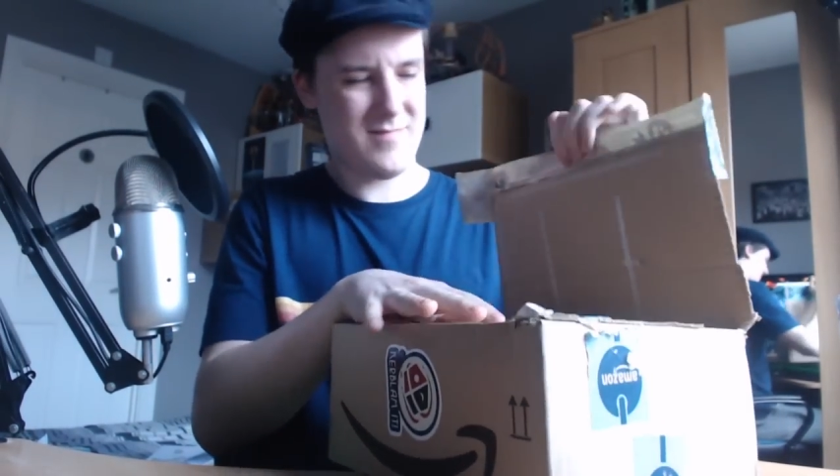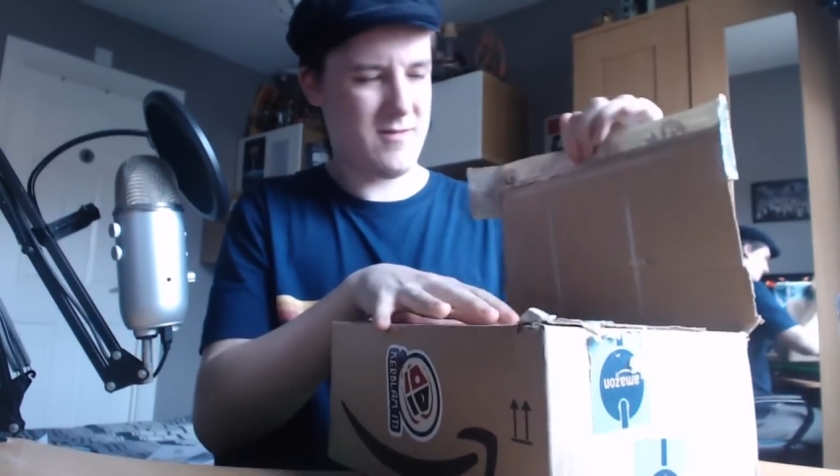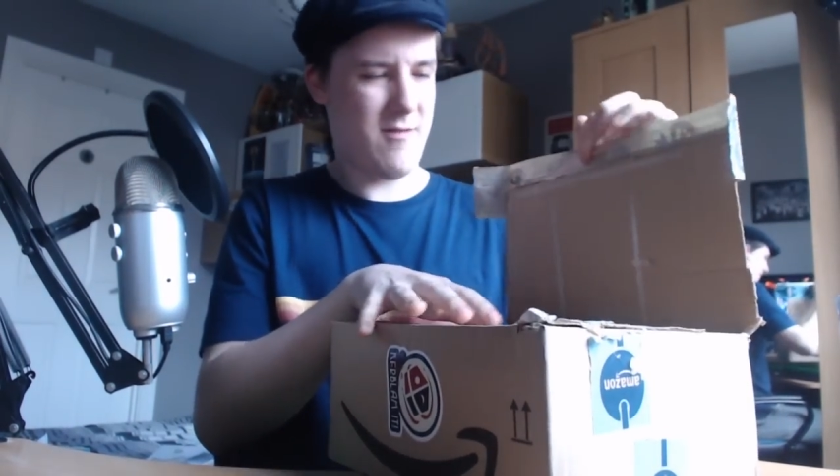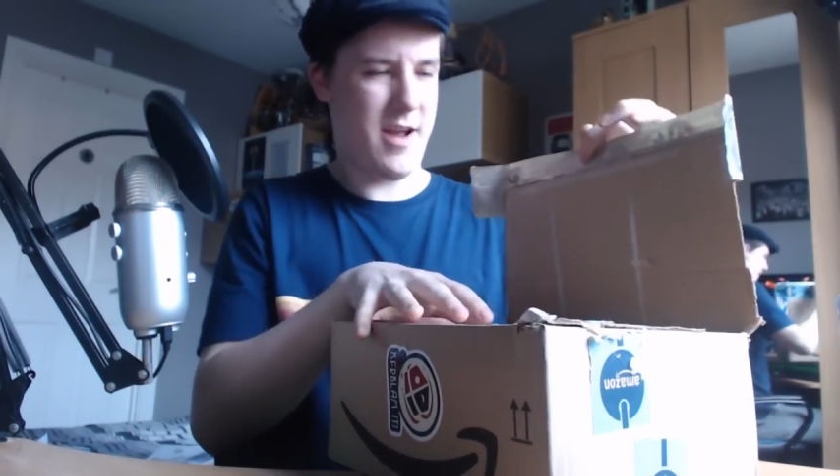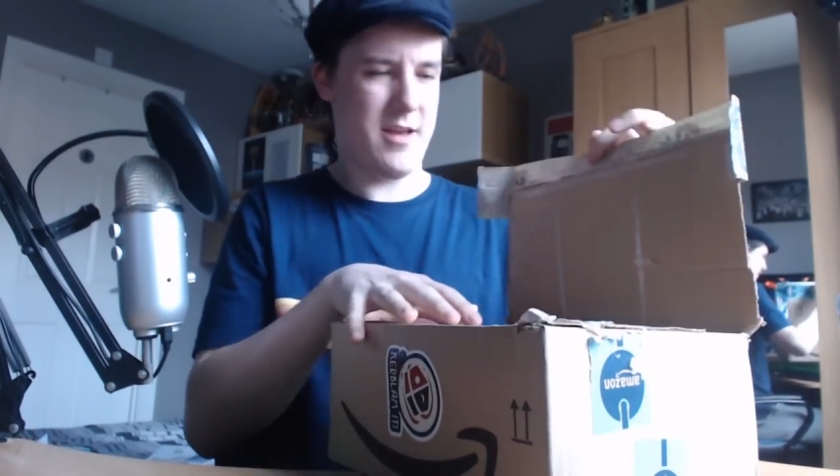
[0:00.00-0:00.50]

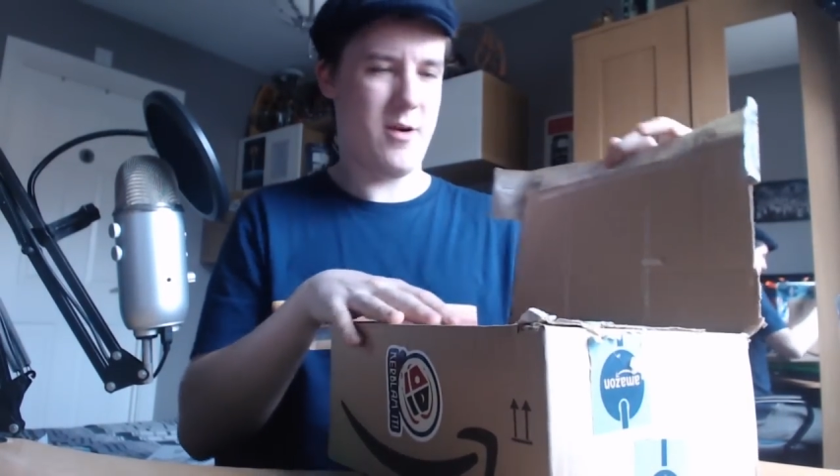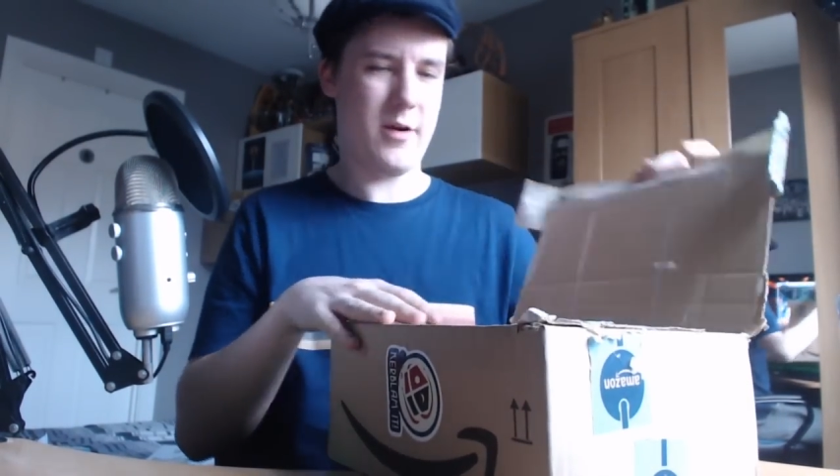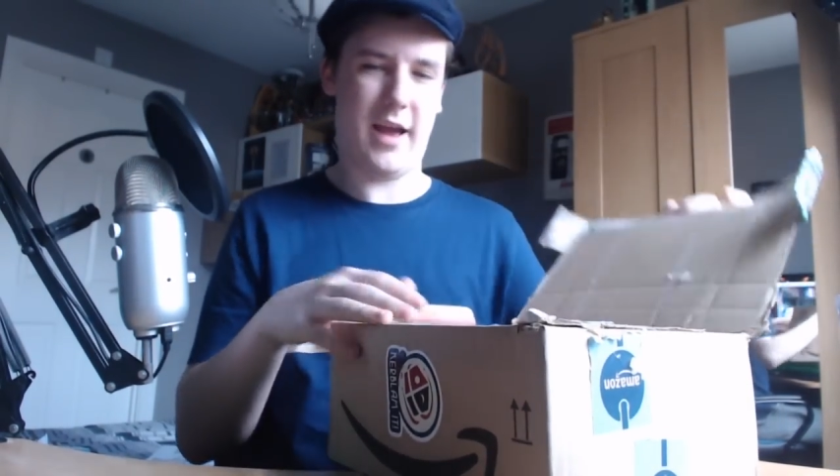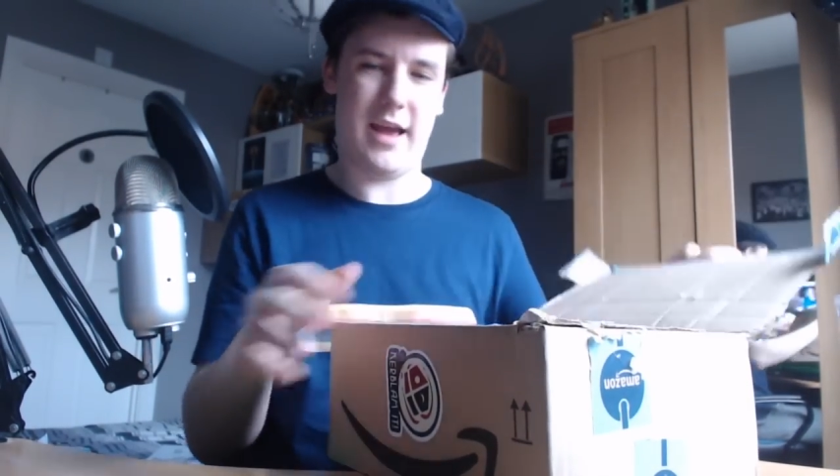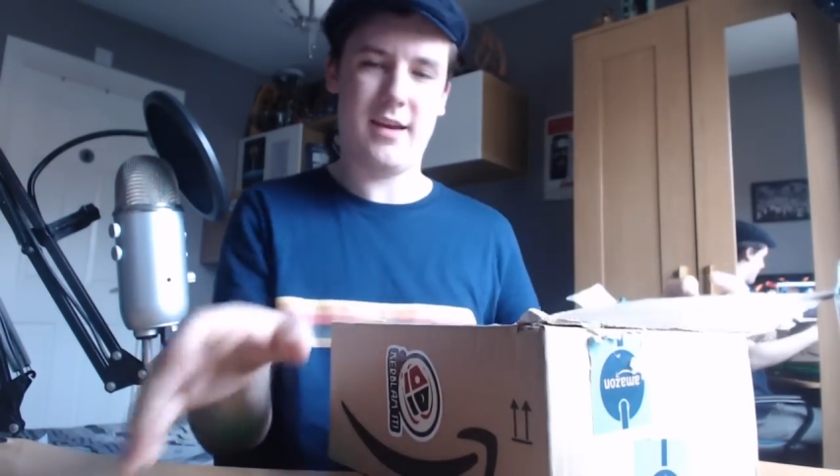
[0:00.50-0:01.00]
Right.
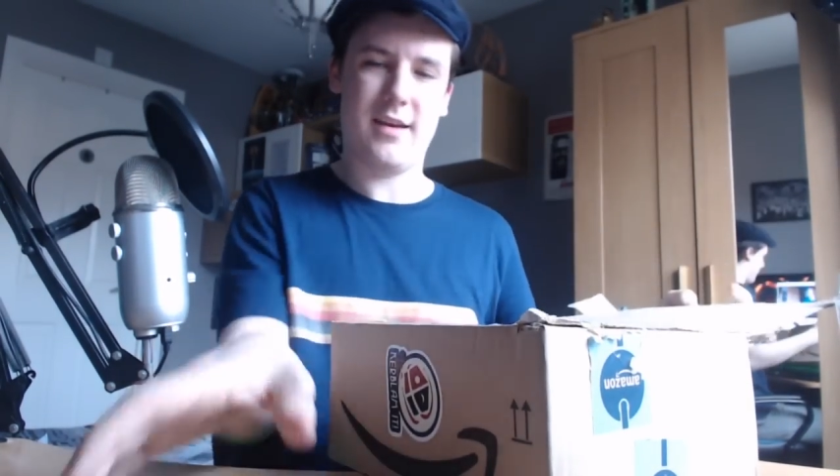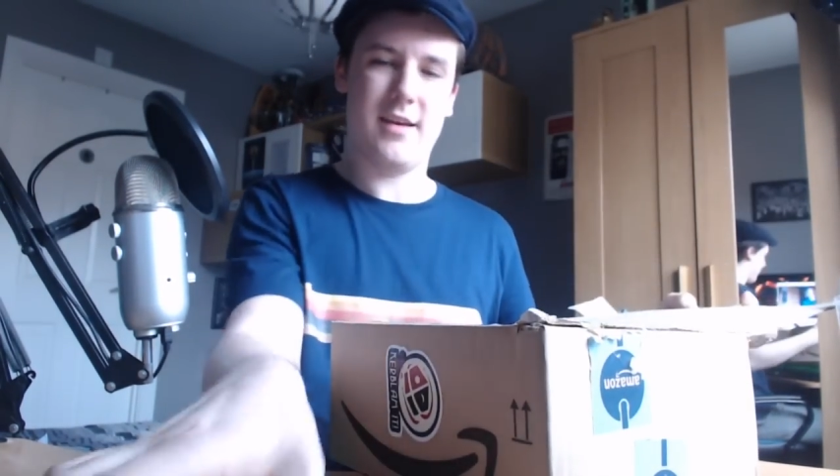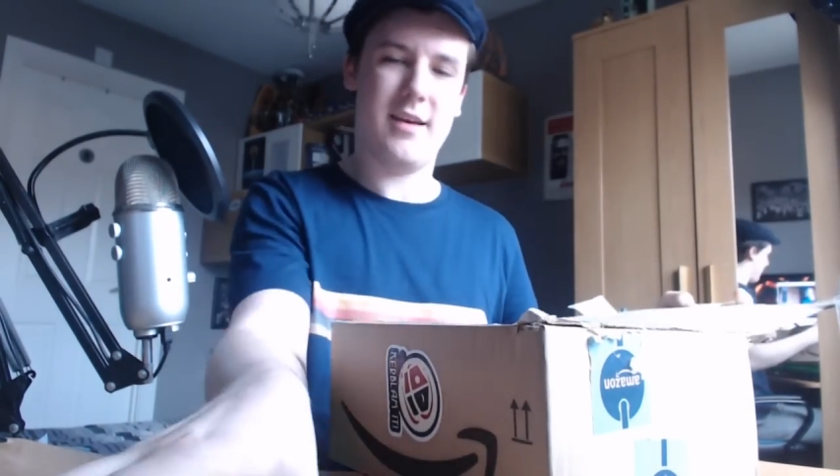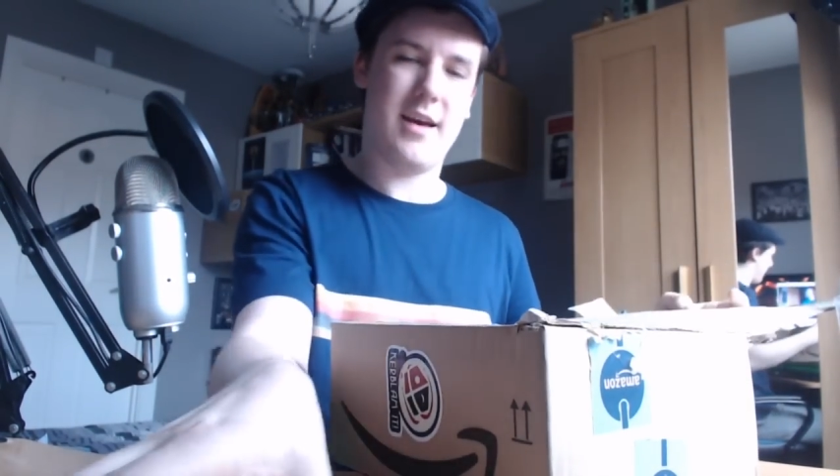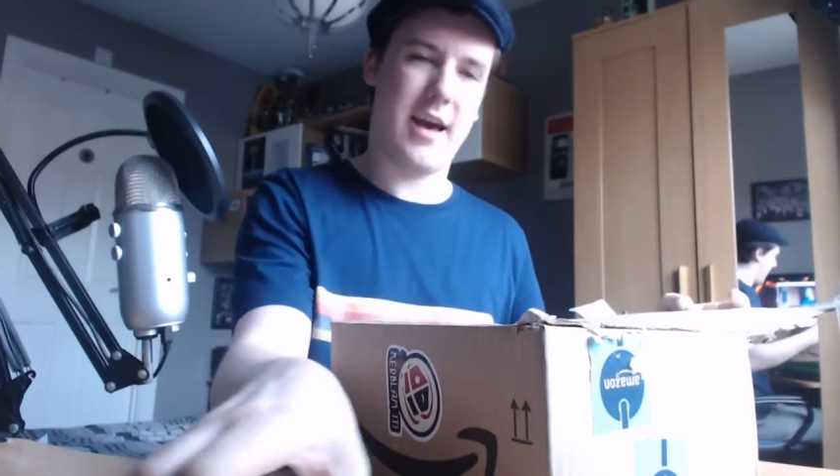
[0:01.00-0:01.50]
Okay.
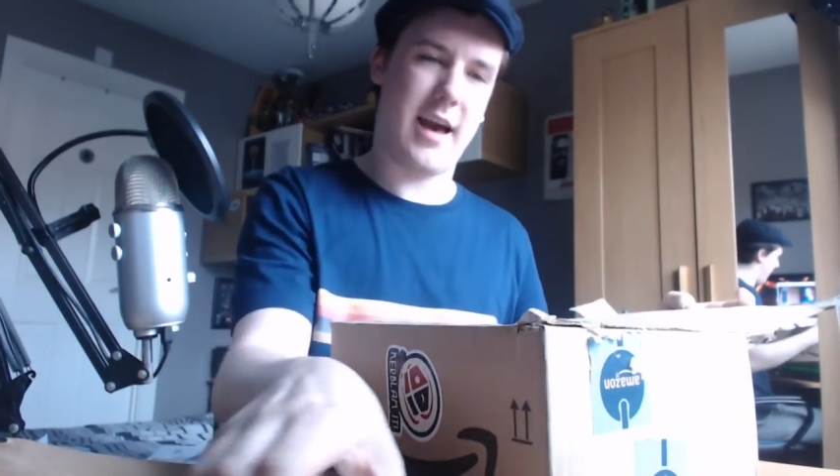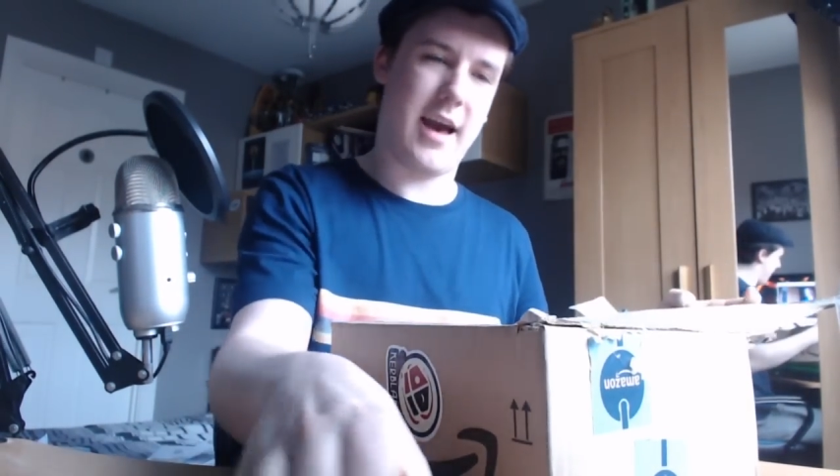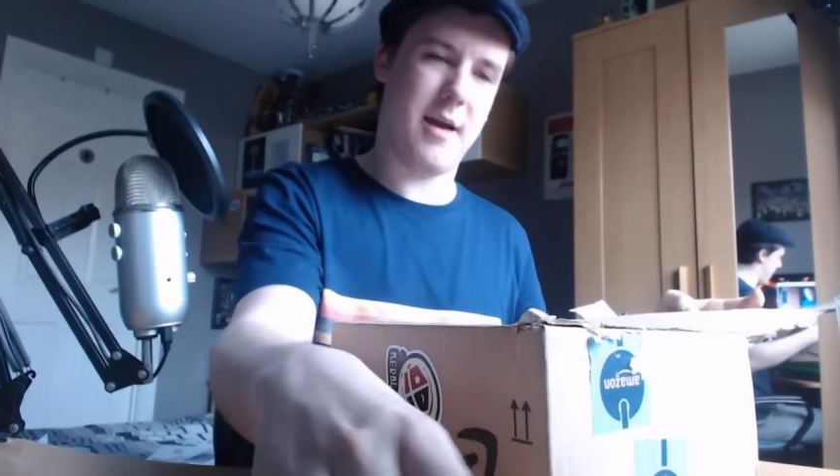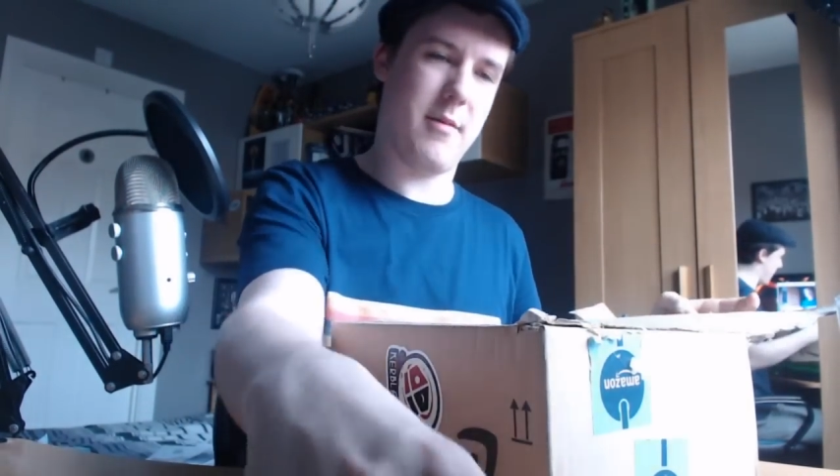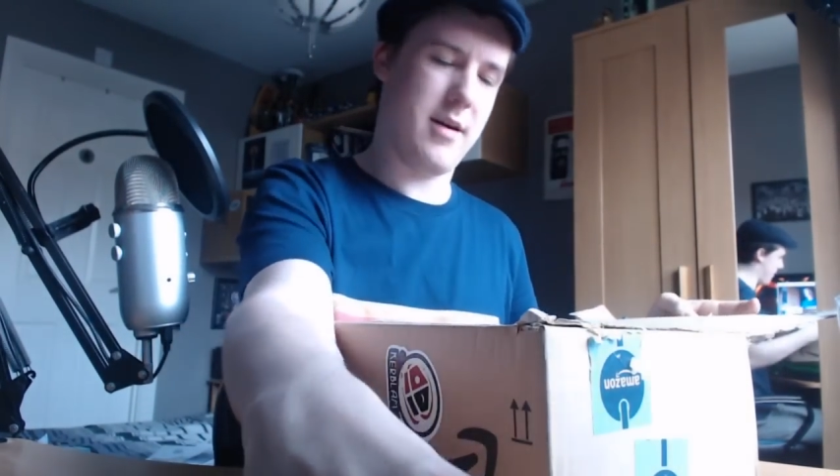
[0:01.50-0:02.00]

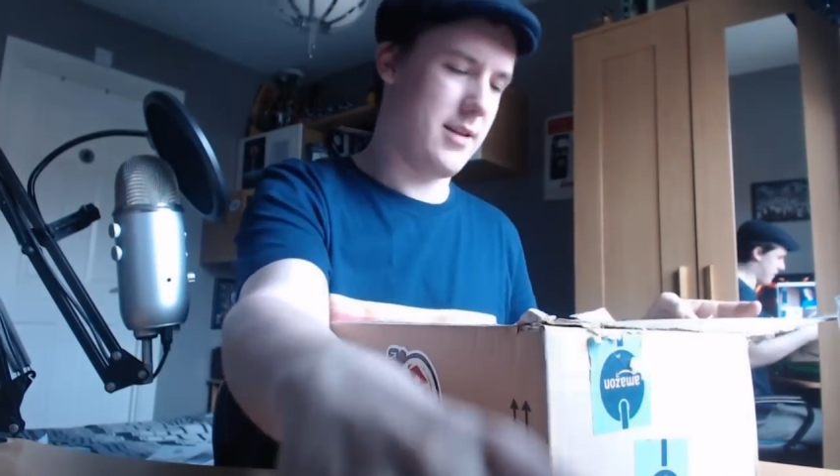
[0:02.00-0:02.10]
Um,